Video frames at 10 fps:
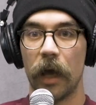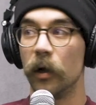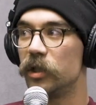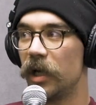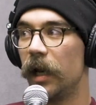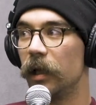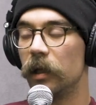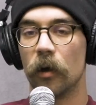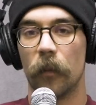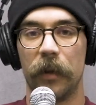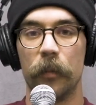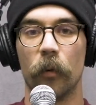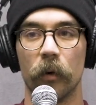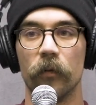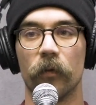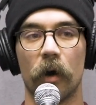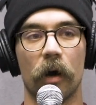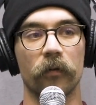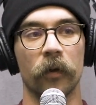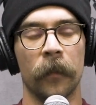energetic, you know, people were
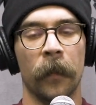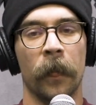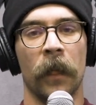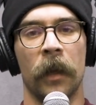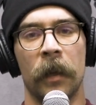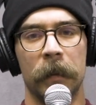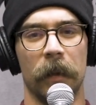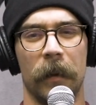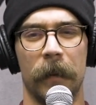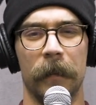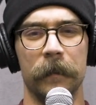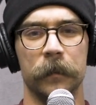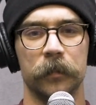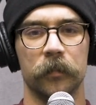involved. I